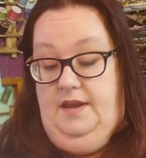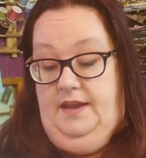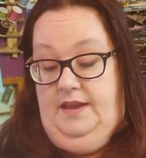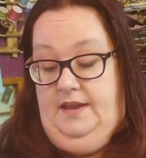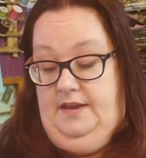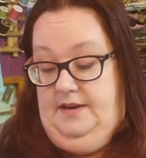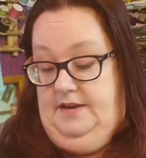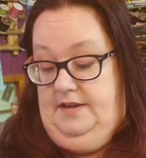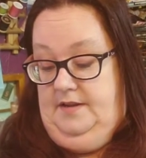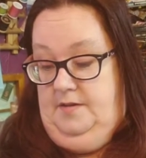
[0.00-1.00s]

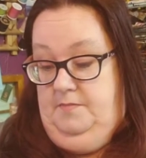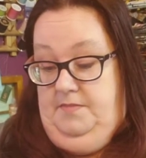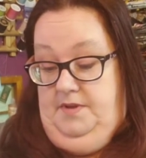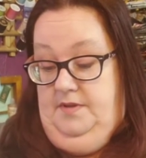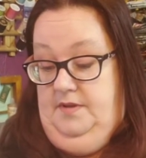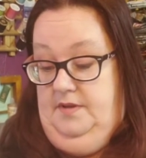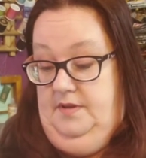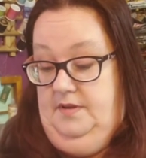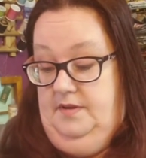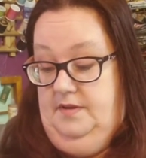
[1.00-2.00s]
And
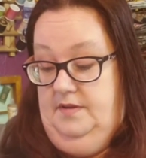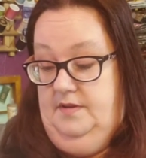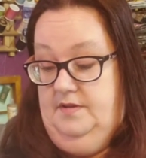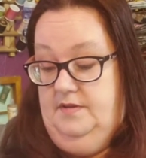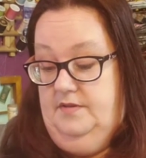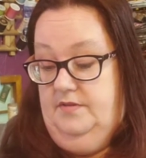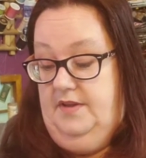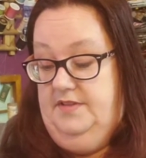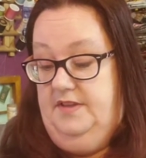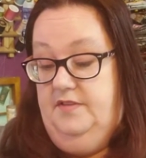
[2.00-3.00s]

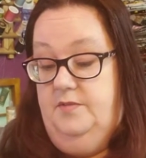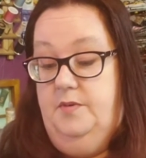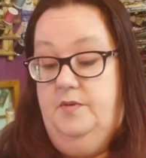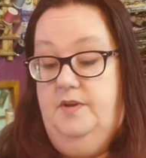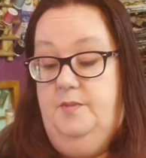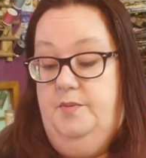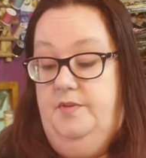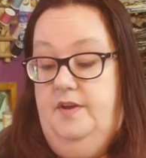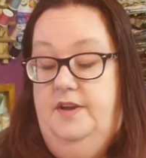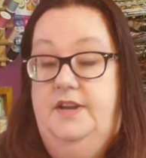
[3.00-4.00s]
I think this book will help a
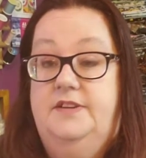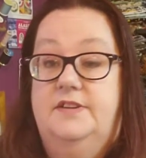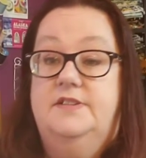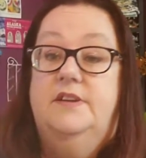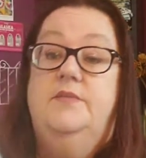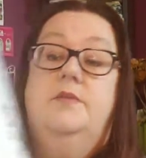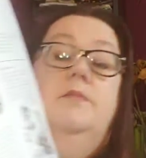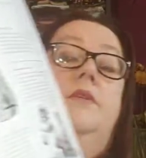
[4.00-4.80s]
lot. It does have some